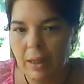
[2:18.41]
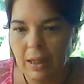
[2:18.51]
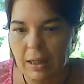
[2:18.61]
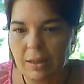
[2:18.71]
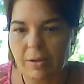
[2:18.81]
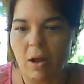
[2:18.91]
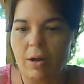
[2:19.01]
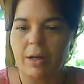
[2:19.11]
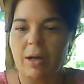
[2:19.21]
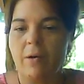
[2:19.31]
He's on
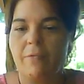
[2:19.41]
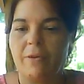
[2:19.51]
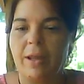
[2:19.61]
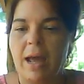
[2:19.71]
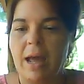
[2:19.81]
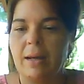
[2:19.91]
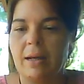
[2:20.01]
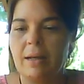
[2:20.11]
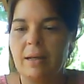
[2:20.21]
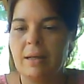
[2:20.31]
a go for that.
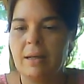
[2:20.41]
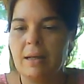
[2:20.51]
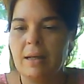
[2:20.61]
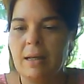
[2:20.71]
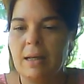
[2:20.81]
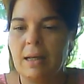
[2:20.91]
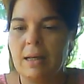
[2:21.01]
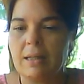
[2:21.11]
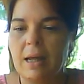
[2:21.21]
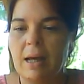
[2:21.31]

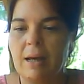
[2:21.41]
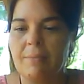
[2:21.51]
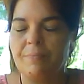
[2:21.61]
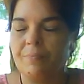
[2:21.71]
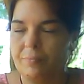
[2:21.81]
If